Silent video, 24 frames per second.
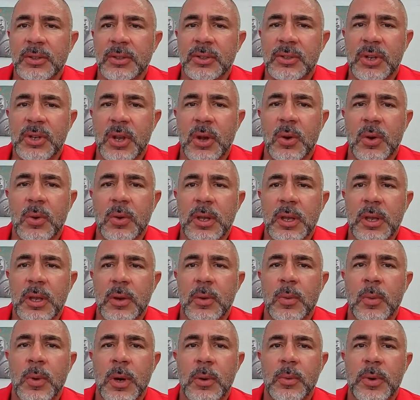So
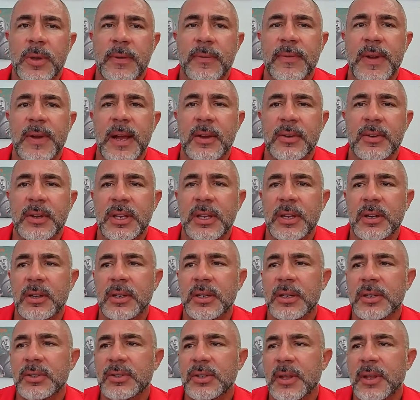what we found
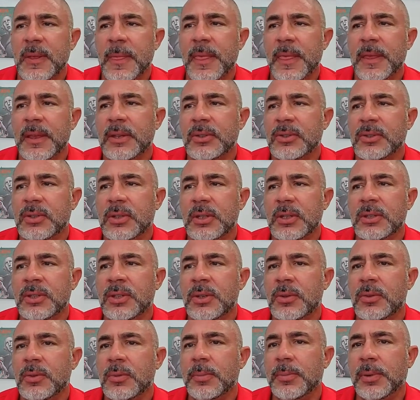here is this
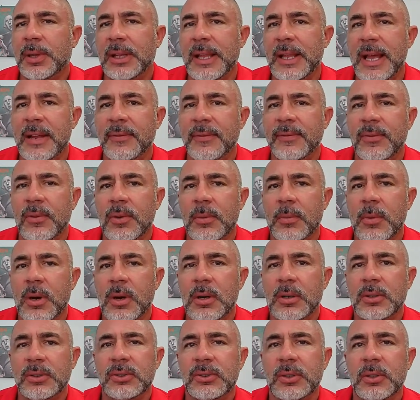new platform
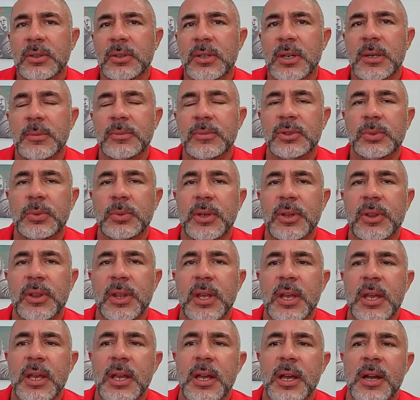also comes
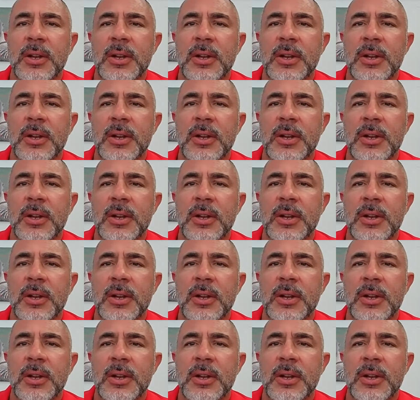with